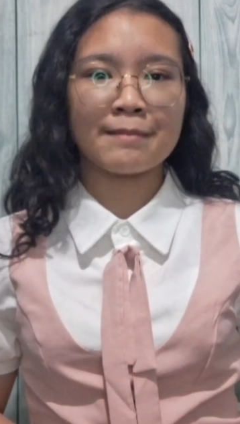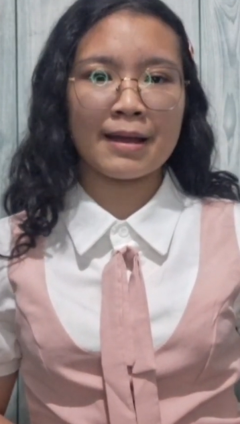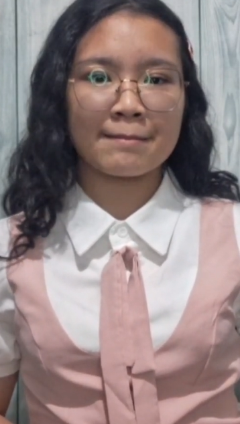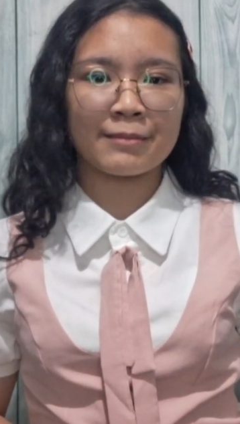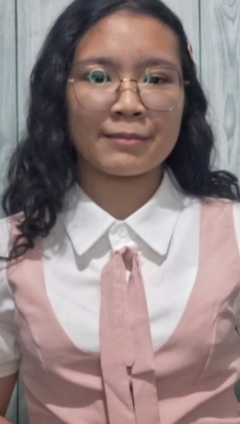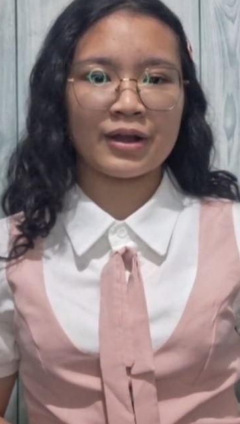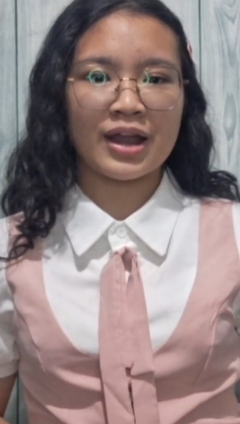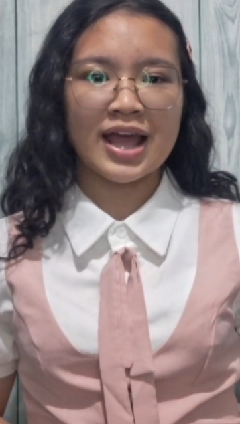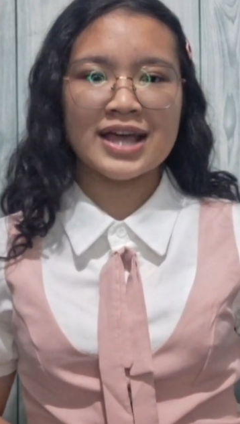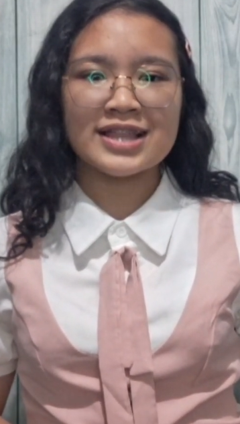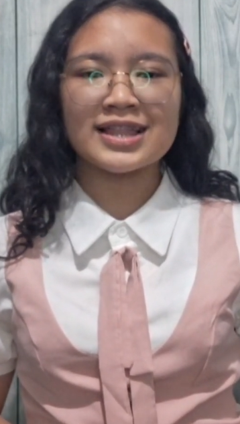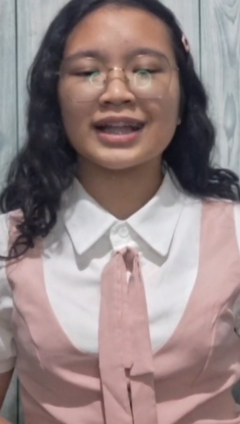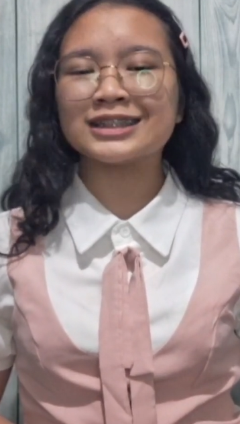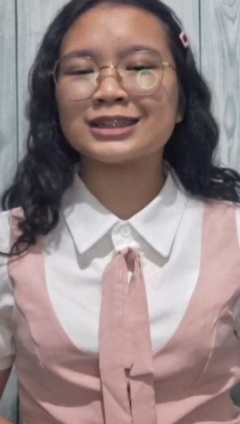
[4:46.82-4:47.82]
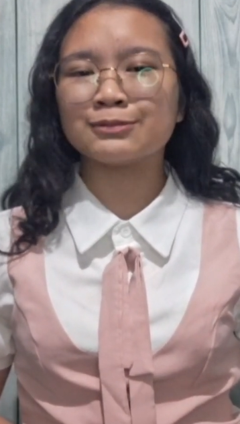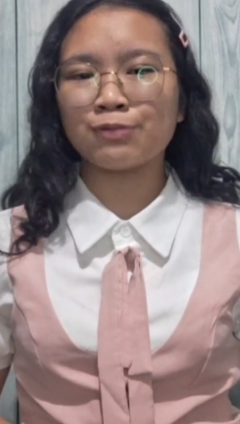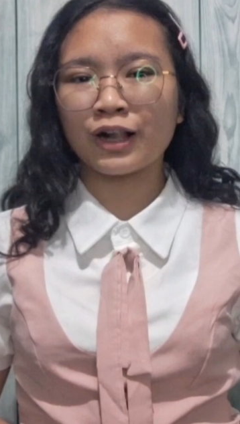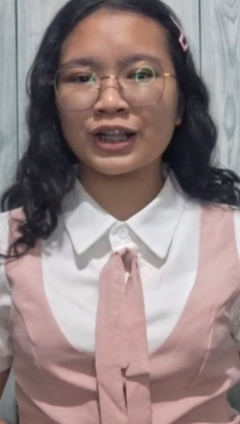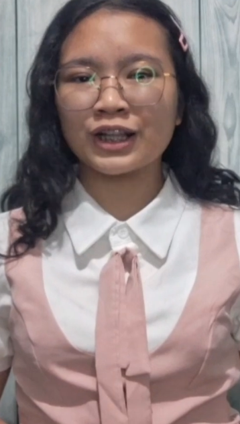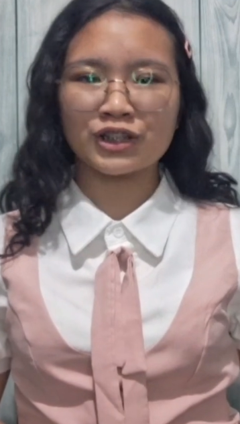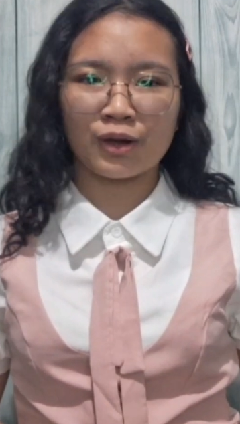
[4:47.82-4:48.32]
remember that it's
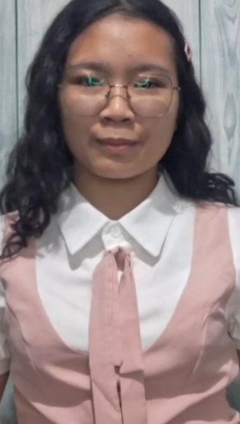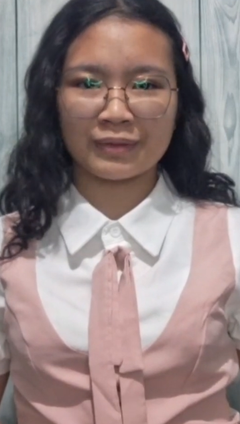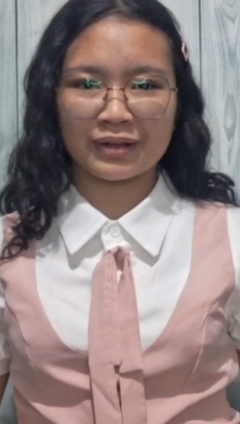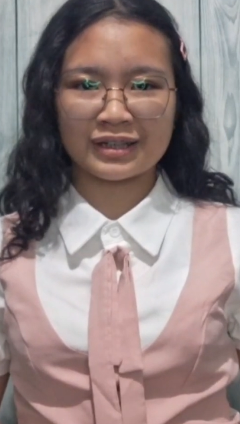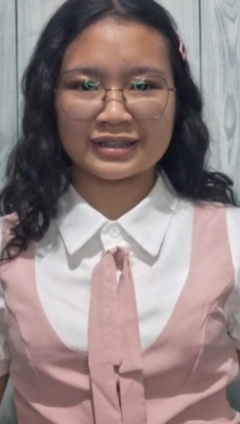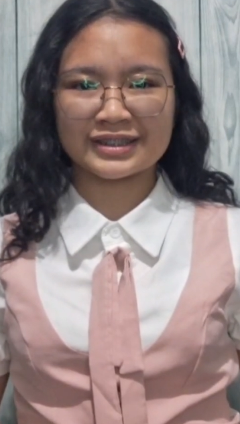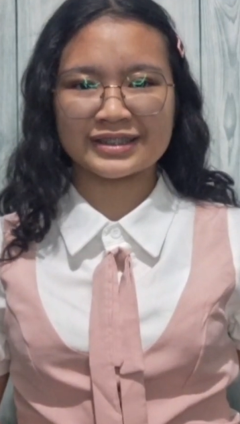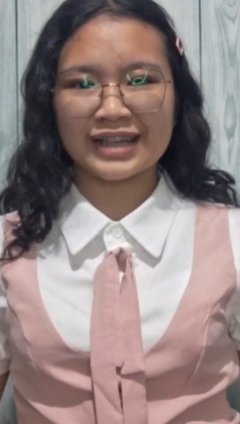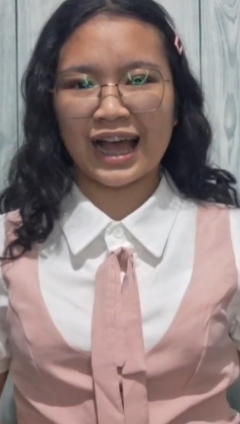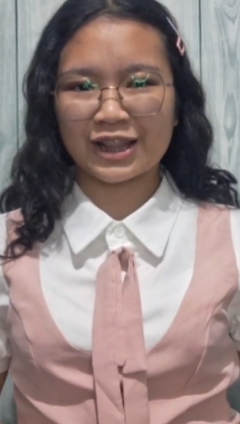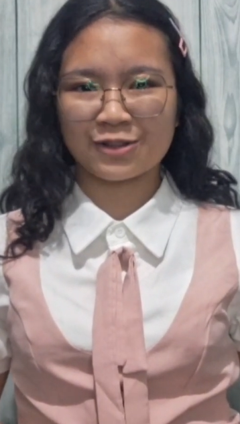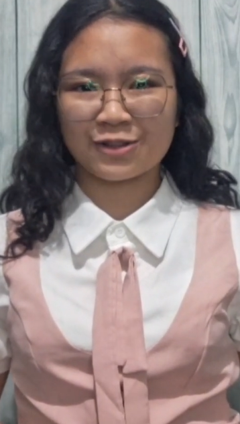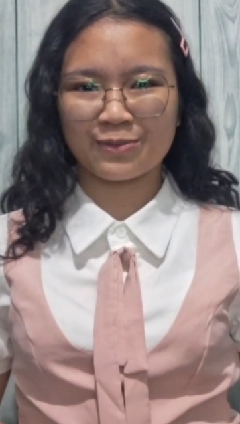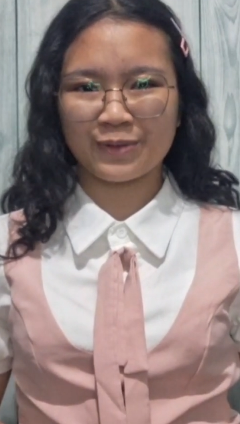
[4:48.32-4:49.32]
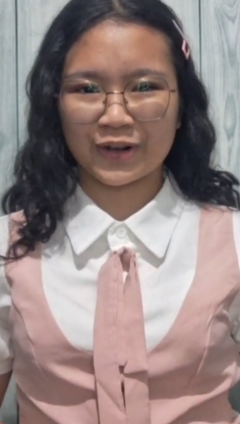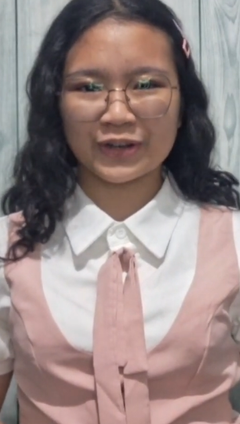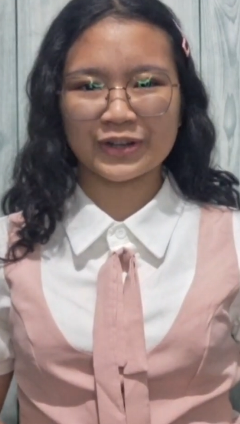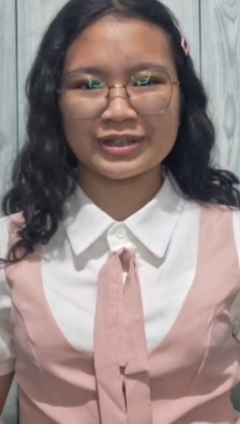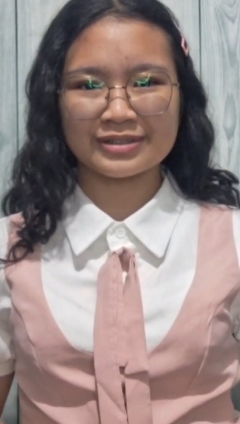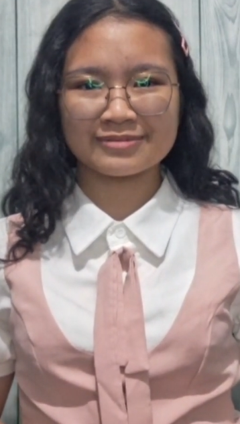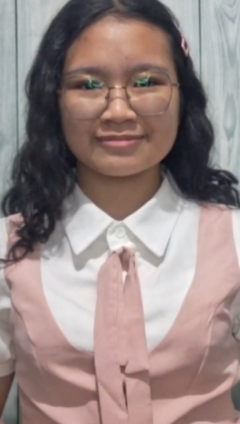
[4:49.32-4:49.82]
polynomials at
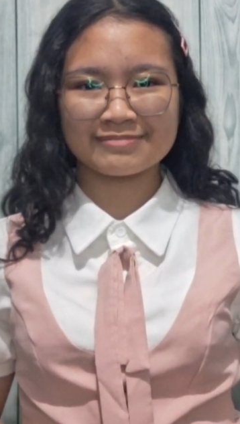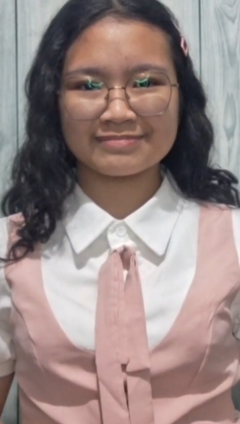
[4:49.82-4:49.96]
work.